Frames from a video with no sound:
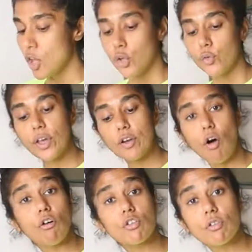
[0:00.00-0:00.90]
You can
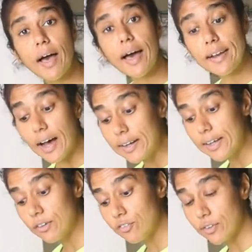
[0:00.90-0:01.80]
also add
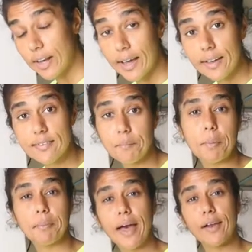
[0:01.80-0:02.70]
honey if you'd like. Some
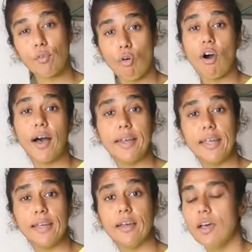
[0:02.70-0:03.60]
people add raw
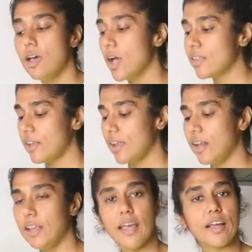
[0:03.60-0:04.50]
honey, and then
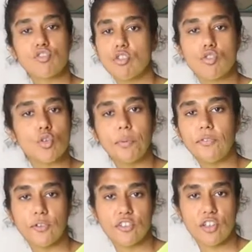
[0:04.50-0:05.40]
any extra superfoods